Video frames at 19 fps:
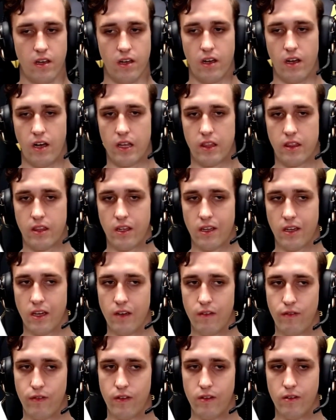I think
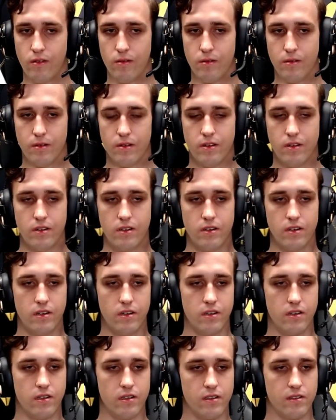if you
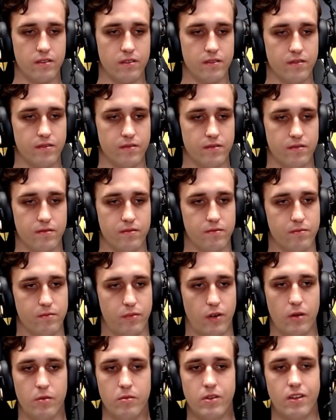
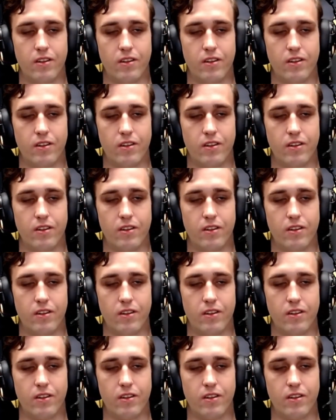probably